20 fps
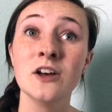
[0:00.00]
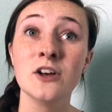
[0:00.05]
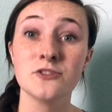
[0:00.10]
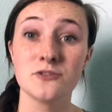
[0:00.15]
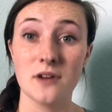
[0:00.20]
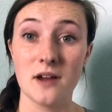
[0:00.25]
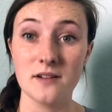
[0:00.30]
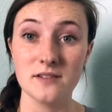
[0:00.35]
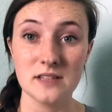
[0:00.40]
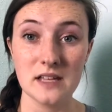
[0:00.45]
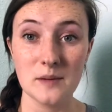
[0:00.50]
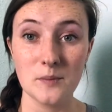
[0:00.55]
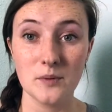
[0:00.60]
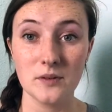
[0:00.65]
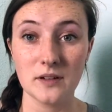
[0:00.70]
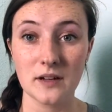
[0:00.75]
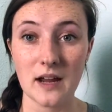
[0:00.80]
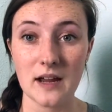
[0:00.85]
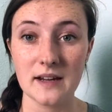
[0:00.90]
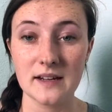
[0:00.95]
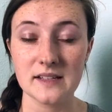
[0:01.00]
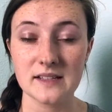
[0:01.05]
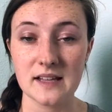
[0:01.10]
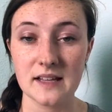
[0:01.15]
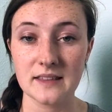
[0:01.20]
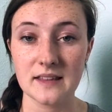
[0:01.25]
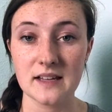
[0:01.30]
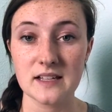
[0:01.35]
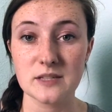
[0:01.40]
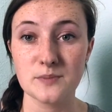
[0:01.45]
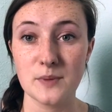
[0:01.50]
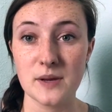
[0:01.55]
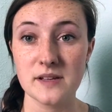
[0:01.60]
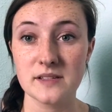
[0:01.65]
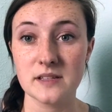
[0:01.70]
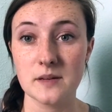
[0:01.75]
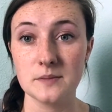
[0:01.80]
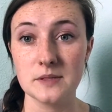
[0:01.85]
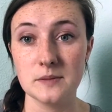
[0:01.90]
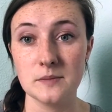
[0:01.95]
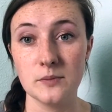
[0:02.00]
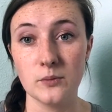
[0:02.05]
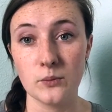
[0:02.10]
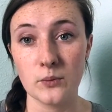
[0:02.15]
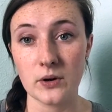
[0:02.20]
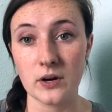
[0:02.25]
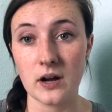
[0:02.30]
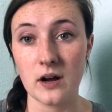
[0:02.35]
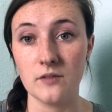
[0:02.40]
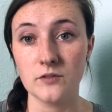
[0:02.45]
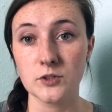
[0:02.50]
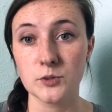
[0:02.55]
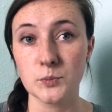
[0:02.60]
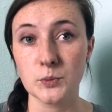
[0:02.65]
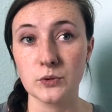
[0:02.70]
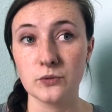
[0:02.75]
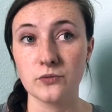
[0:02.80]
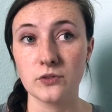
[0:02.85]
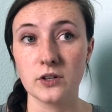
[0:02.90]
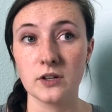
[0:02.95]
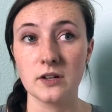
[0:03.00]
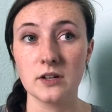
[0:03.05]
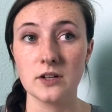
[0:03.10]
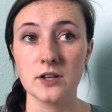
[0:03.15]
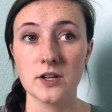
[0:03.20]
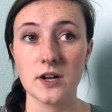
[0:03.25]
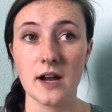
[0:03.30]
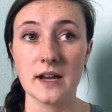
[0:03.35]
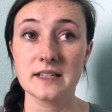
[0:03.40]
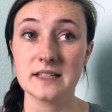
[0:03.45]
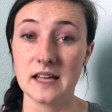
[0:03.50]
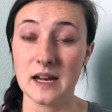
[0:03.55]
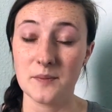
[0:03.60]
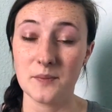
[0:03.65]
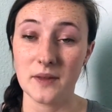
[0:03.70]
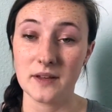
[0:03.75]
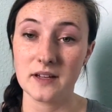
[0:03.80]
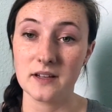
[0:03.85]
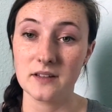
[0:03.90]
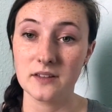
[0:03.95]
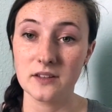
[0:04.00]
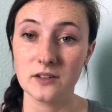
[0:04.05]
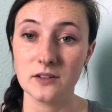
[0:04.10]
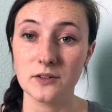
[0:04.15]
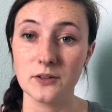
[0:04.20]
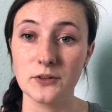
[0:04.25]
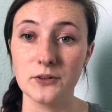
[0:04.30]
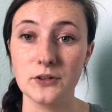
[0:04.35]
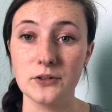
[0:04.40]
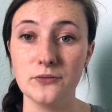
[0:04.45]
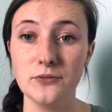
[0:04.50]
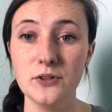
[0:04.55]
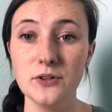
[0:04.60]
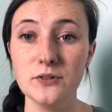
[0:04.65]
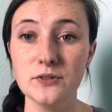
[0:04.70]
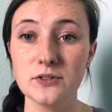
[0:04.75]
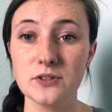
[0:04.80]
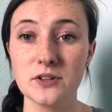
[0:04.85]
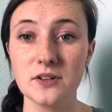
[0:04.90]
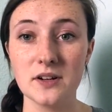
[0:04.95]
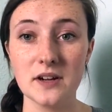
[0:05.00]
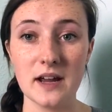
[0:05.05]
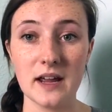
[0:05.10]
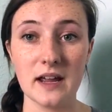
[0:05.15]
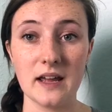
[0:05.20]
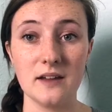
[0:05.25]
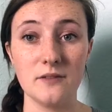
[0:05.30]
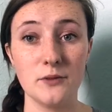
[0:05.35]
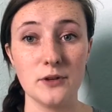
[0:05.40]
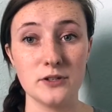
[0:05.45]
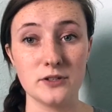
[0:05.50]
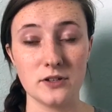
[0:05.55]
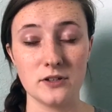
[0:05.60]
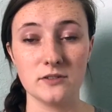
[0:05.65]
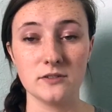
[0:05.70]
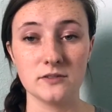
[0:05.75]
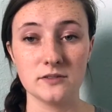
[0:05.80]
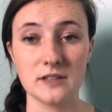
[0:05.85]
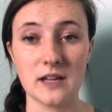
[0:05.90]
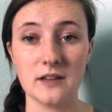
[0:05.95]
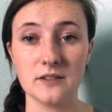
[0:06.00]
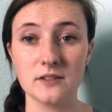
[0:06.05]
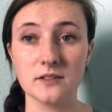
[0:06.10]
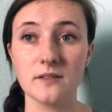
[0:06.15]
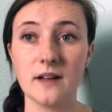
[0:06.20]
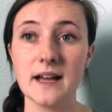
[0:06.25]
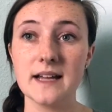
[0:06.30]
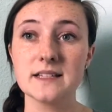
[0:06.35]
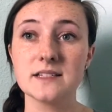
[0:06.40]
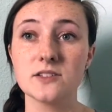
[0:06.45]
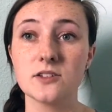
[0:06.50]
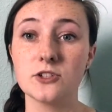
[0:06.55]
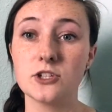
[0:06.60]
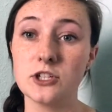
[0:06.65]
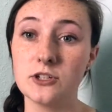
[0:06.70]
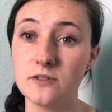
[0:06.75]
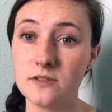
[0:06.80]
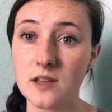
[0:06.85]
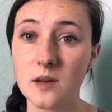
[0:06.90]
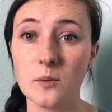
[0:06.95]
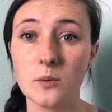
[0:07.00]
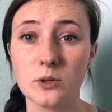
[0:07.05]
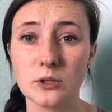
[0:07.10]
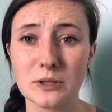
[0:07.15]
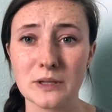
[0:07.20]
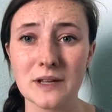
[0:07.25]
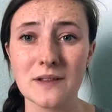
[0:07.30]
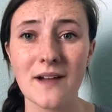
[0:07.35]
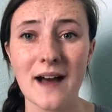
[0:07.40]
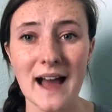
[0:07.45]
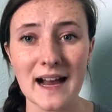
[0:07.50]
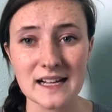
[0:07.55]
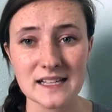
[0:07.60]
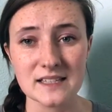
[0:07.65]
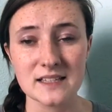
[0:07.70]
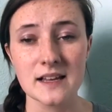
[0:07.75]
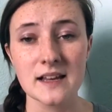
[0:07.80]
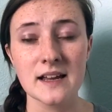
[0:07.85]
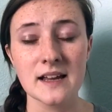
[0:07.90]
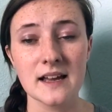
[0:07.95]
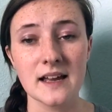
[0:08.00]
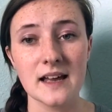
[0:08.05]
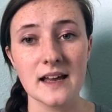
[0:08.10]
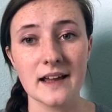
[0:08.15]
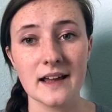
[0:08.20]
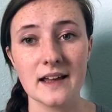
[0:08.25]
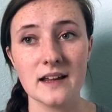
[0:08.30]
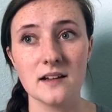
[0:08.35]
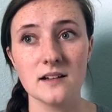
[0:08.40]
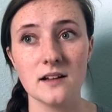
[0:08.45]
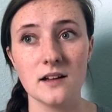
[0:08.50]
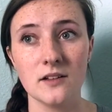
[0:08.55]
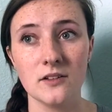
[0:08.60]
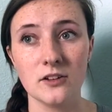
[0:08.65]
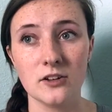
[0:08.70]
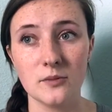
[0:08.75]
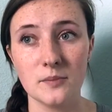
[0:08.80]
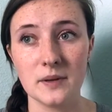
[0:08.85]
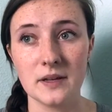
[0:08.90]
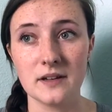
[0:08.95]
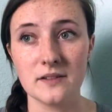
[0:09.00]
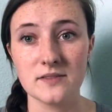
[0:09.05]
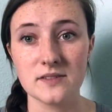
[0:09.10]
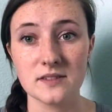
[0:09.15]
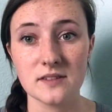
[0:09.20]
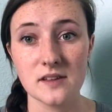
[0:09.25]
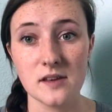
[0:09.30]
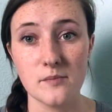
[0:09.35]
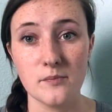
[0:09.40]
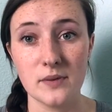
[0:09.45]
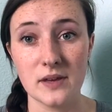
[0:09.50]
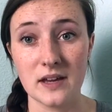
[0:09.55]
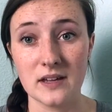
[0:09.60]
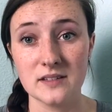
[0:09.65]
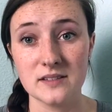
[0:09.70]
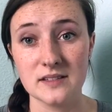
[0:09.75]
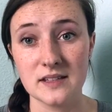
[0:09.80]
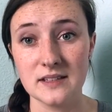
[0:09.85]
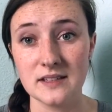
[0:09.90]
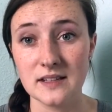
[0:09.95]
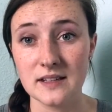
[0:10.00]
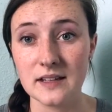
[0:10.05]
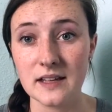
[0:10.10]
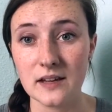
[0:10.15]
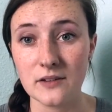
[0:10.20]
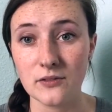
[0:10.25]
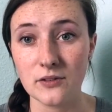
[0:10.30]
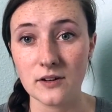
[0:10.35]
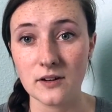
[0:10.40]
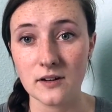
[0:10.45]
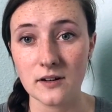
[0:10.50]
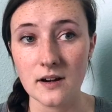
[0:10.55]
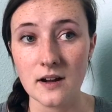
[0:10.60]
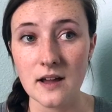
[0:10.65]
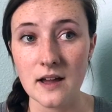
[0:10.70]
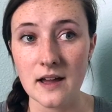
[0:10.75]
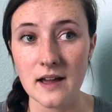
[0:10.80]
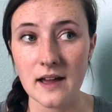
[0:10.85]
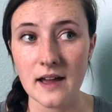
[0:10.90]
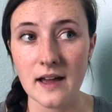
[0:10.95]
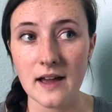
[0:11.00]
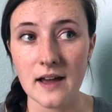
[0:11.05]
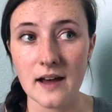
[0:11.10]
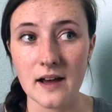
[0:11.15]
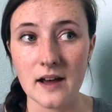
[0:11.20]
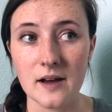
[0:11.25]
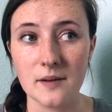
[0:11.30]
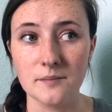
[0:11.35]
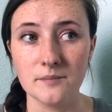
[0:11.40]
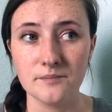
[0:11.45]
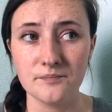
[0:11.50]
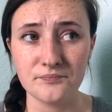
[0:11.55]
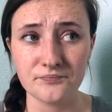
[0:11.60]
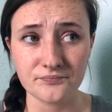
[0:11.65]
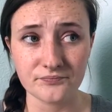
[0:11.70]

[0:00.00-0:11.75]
So I was able to kind of set that space up to be more comfortable for her. I set up like a, the little diffuser, and we turned down the lights so she was able to relax and get a little bit of sleep, because they did give her um,